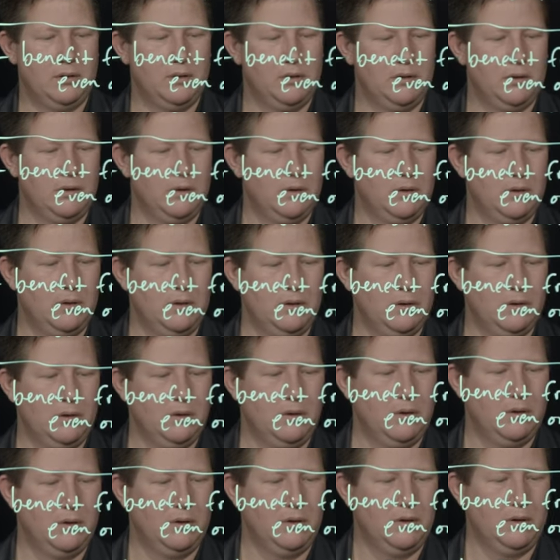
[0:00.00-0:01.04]

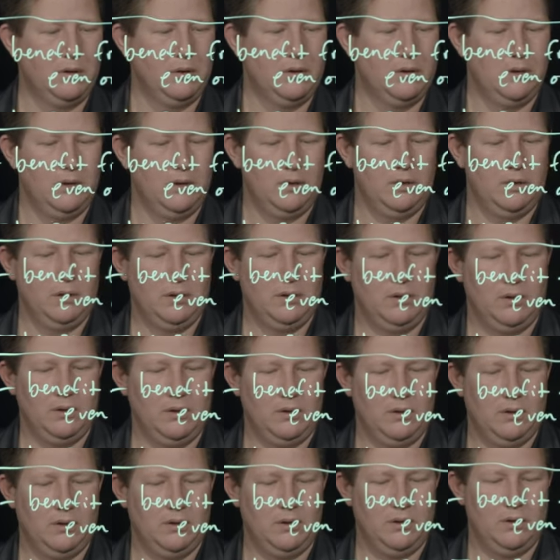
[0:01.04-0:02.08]

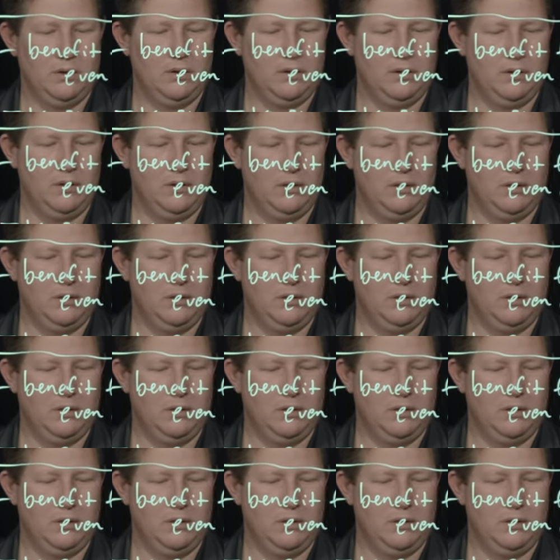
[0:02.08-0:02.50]
Nobody speaks.